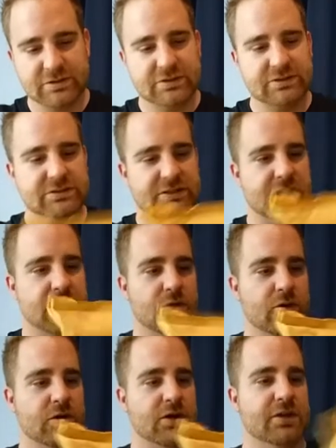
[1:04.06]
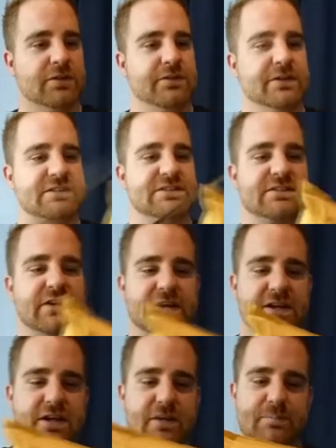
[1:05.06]
So this
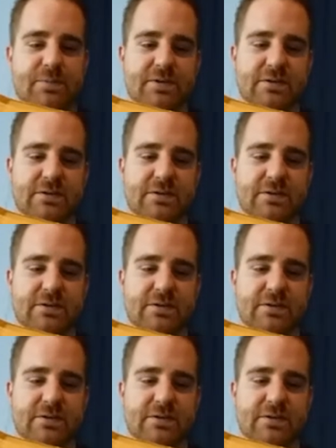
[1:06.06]
side up.